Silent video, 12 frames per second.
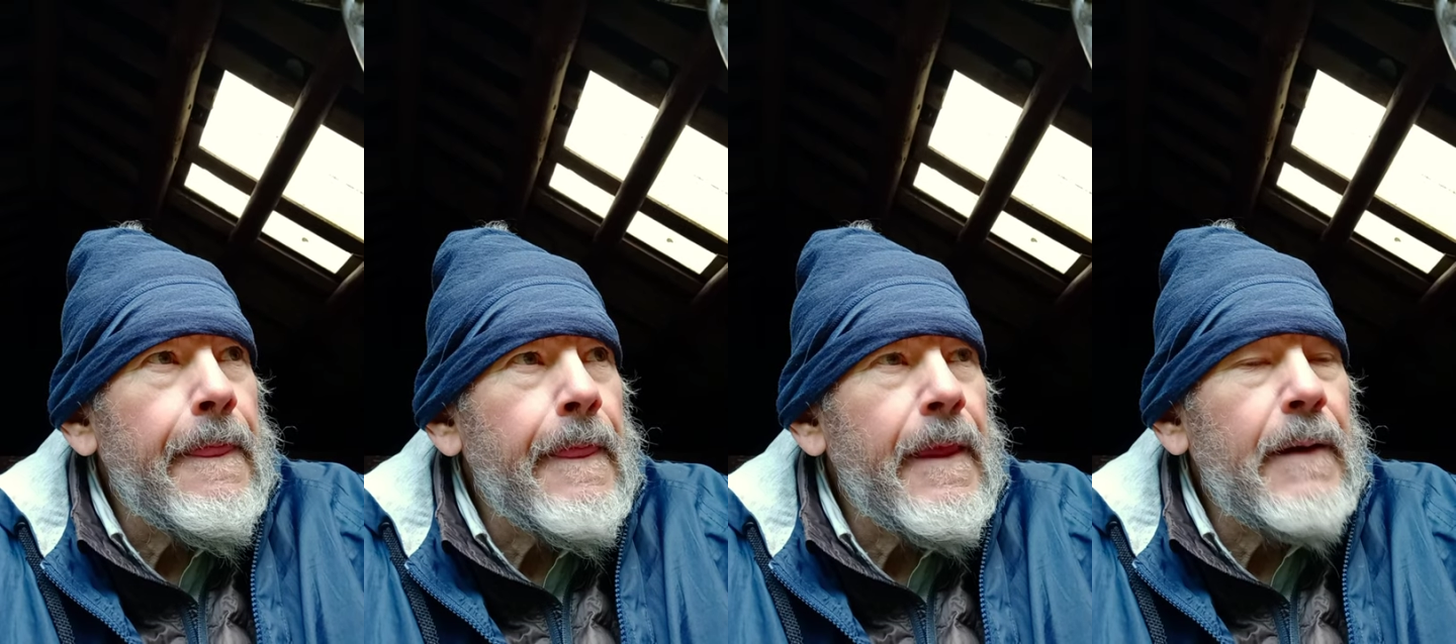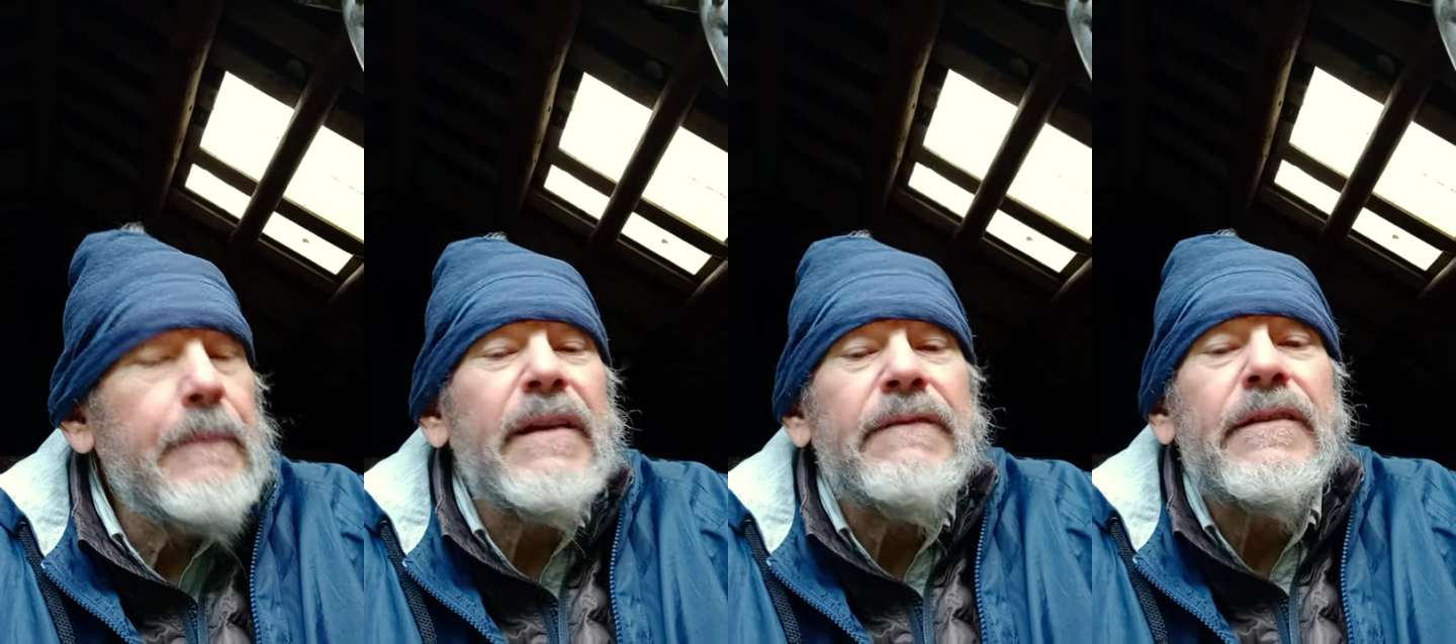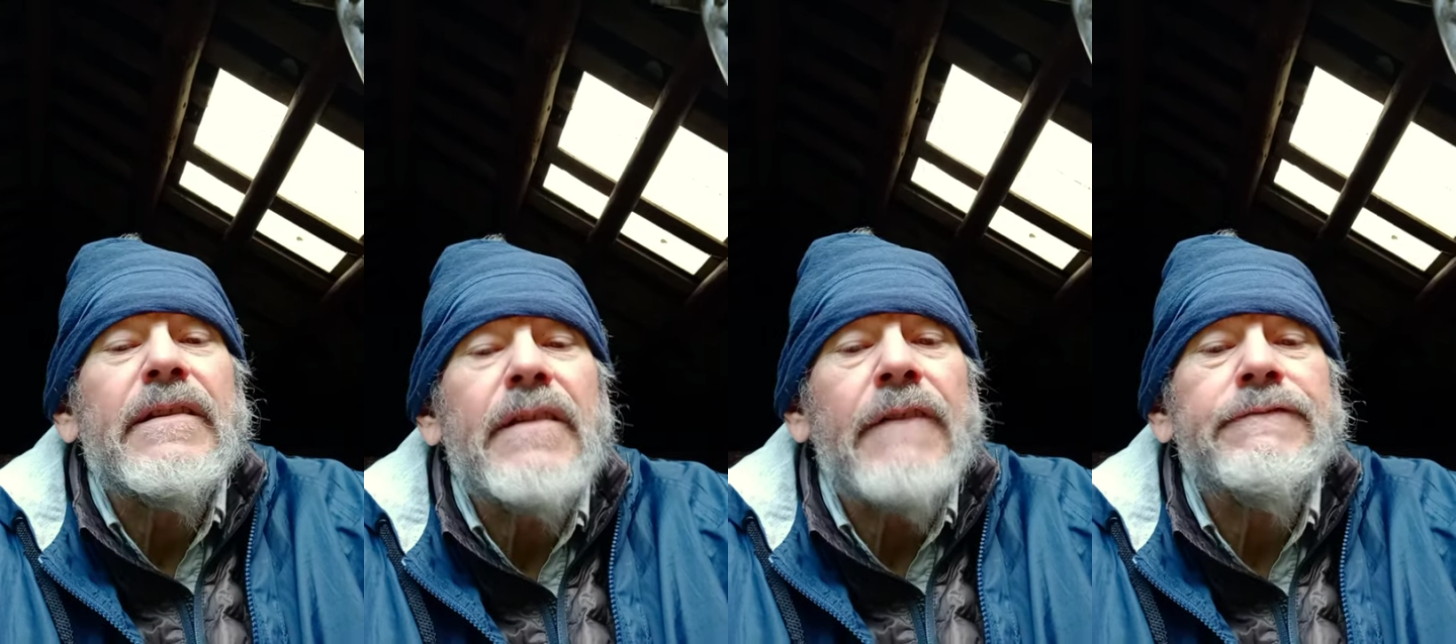it'd be
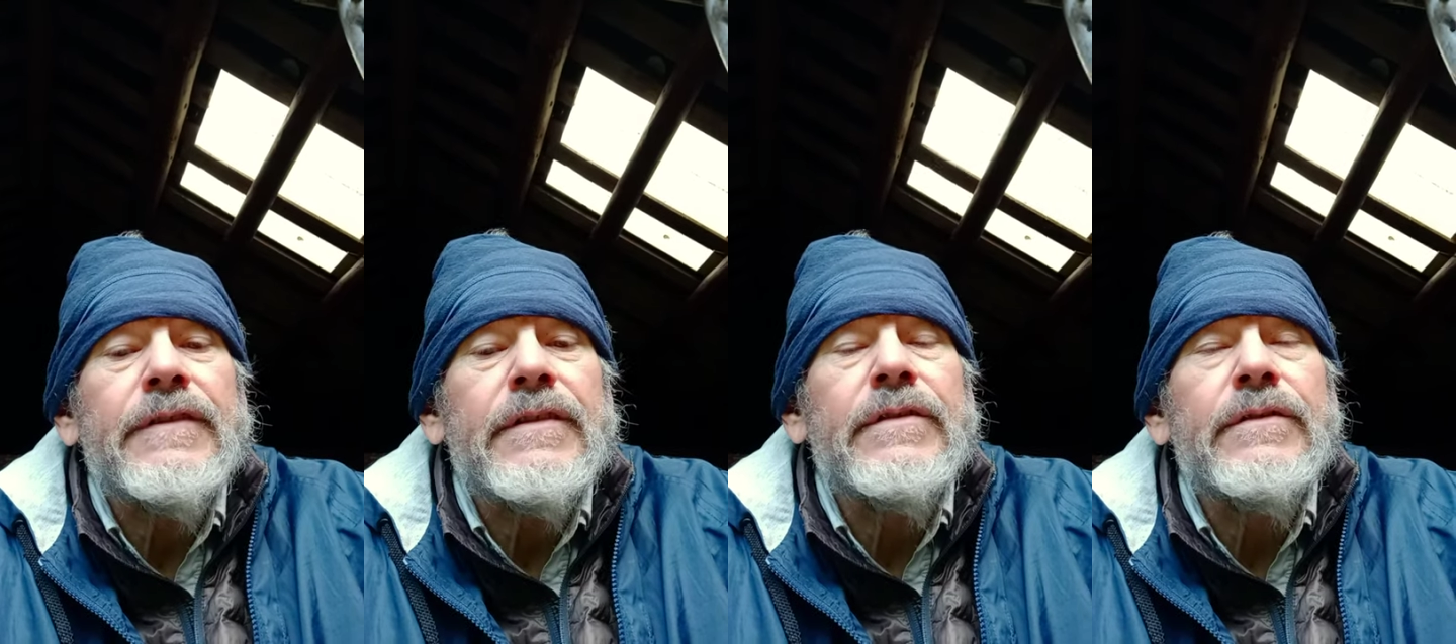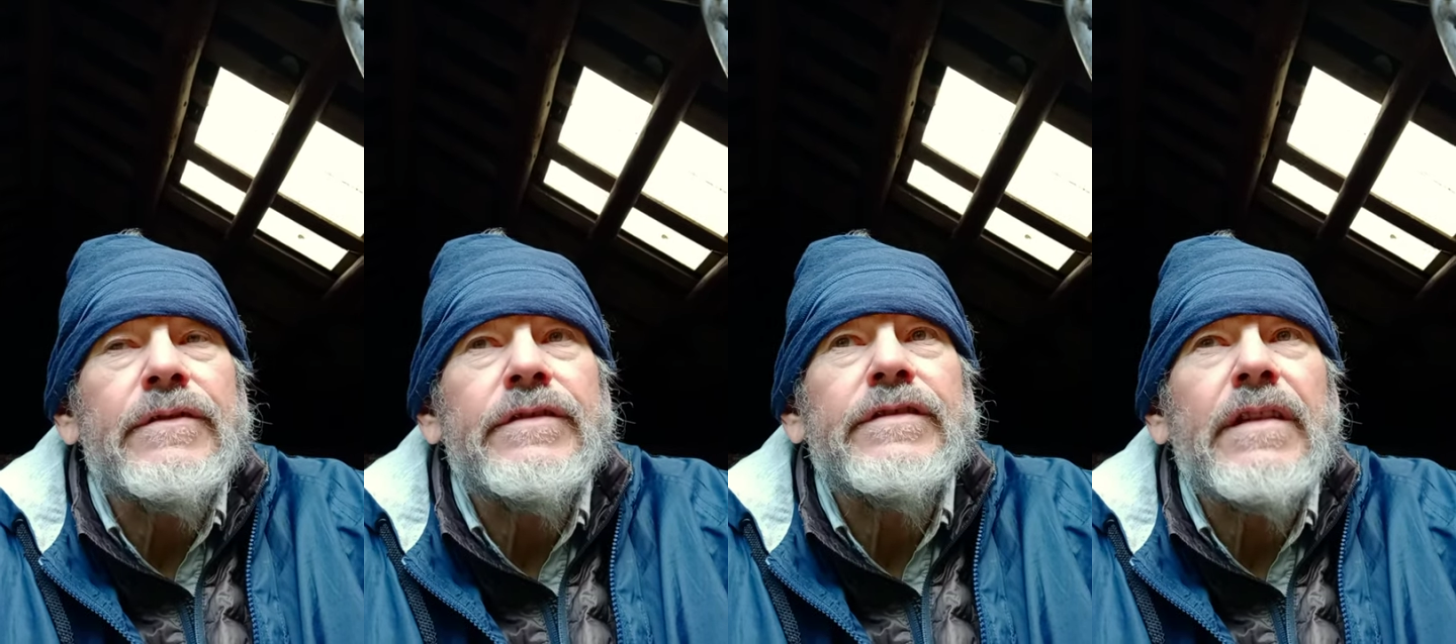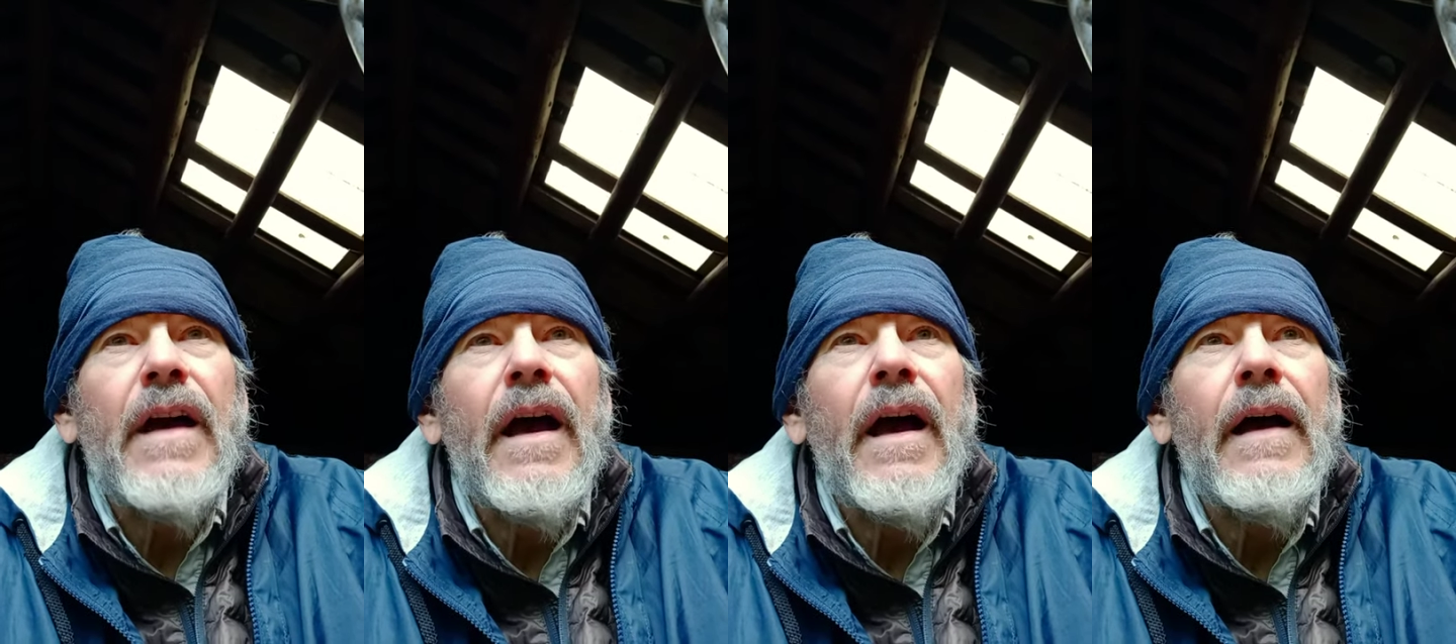even tough to use
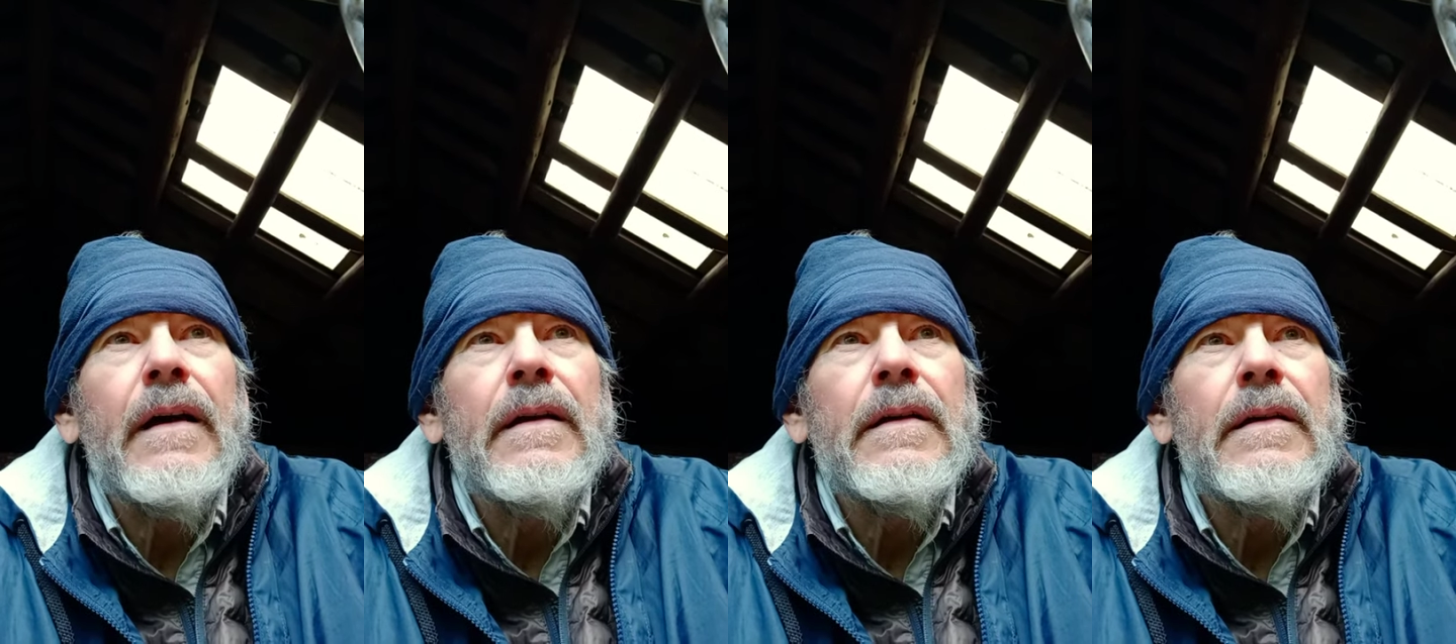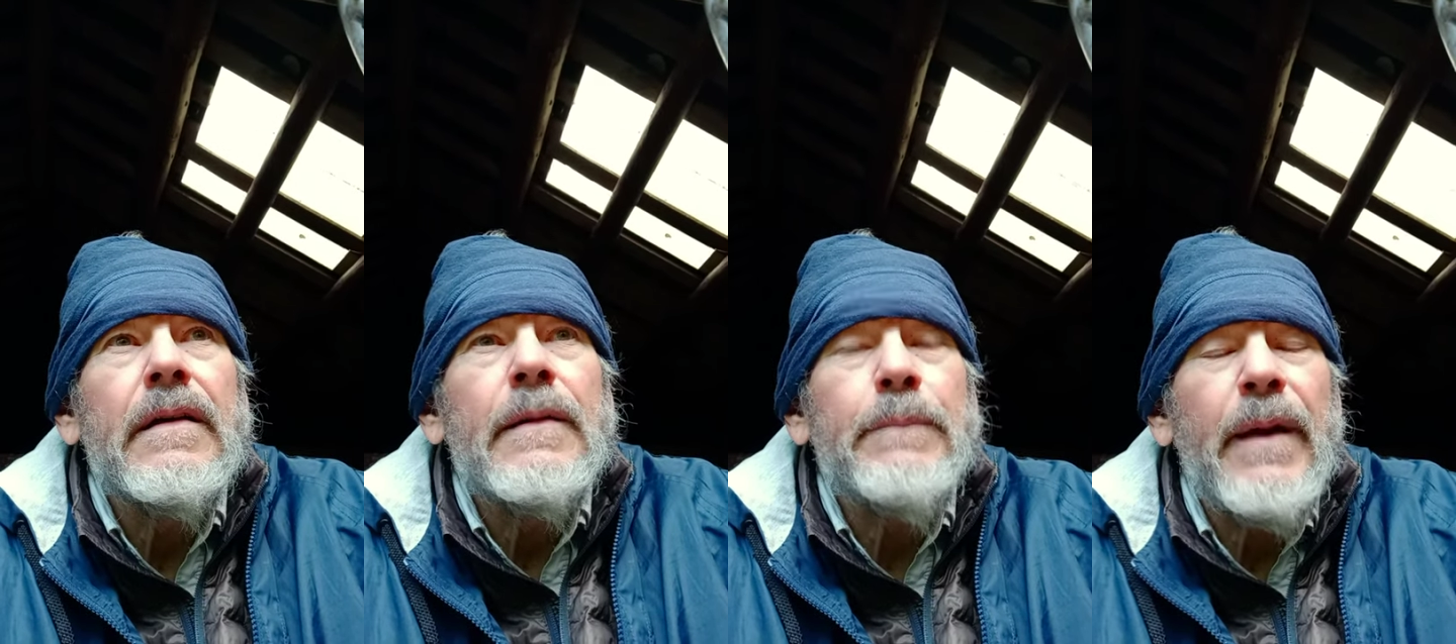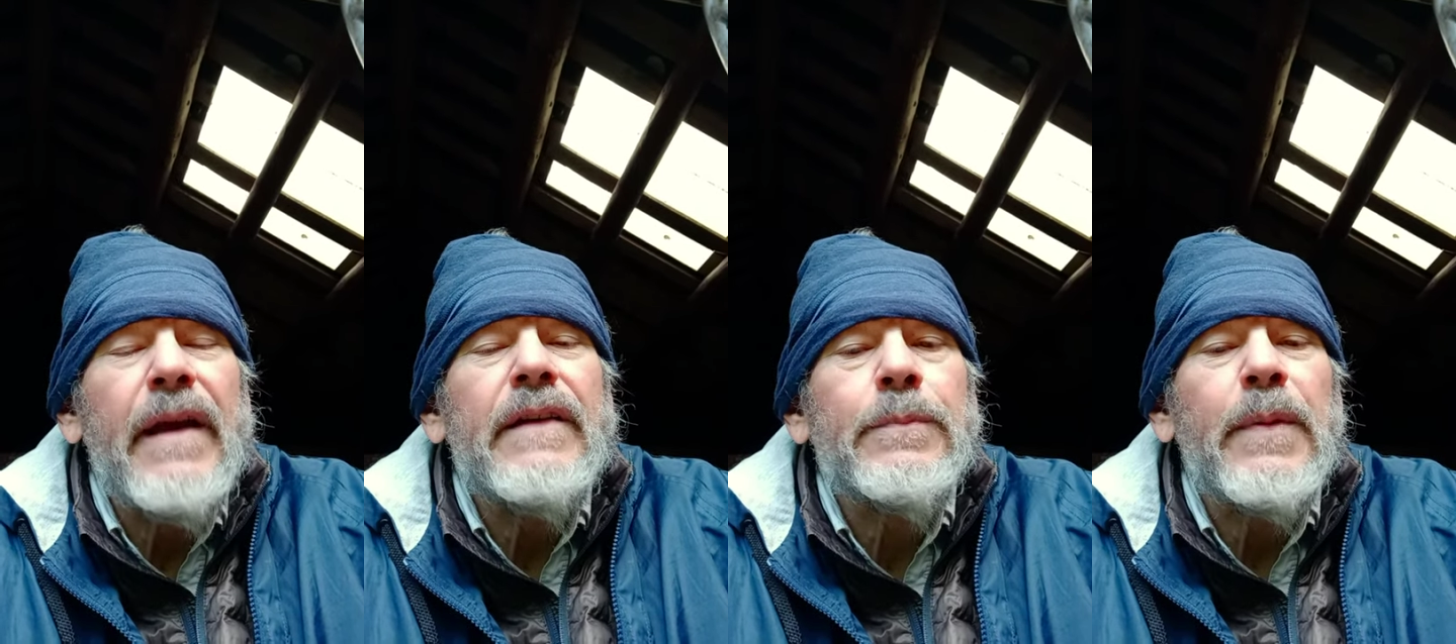uh,
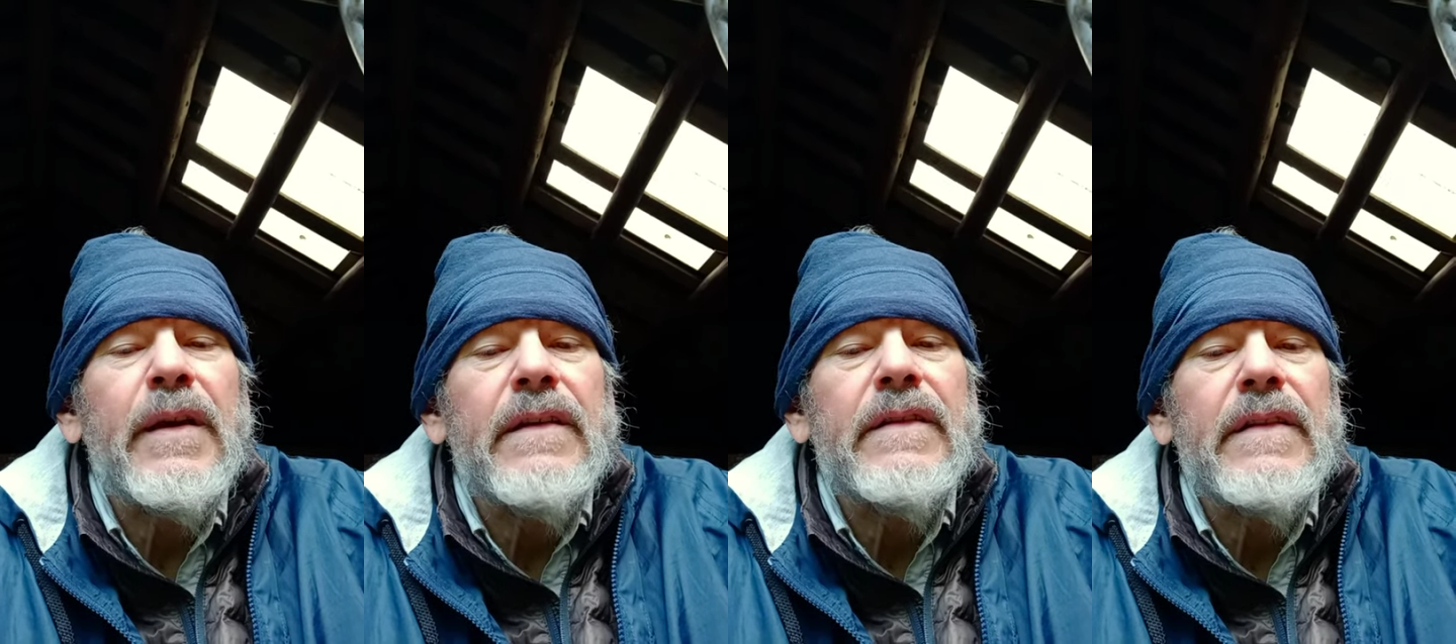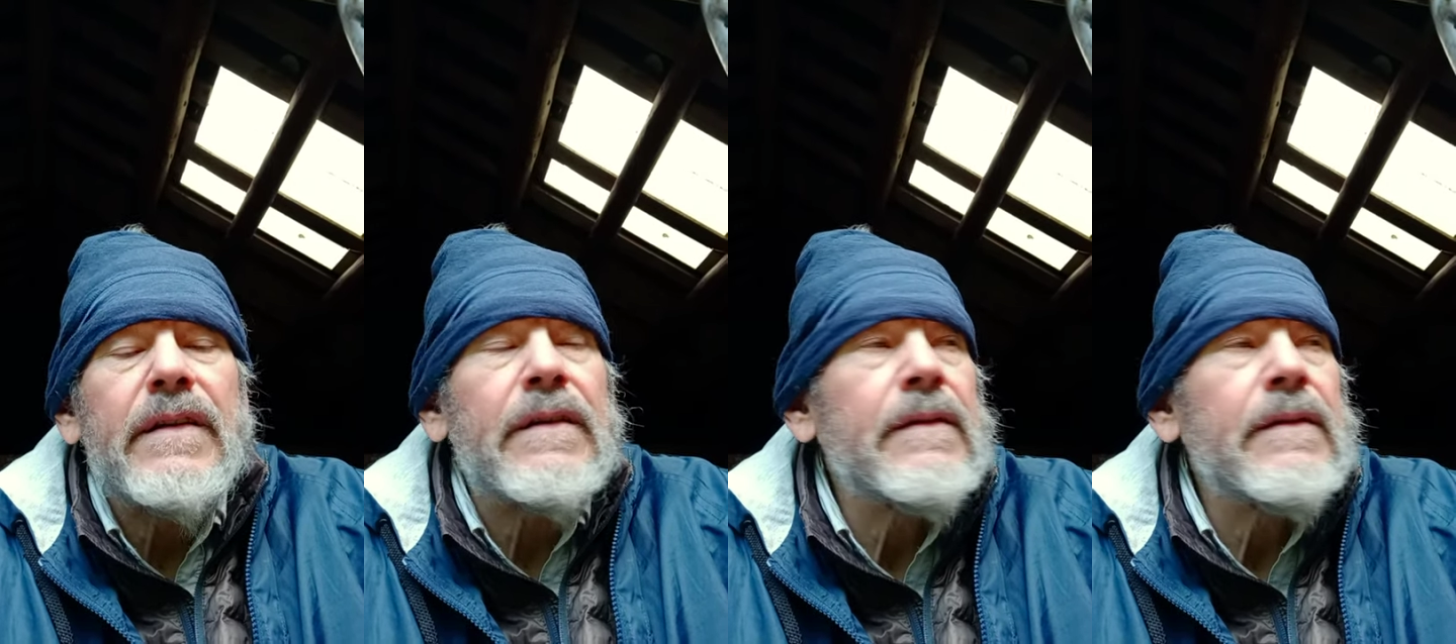beats here.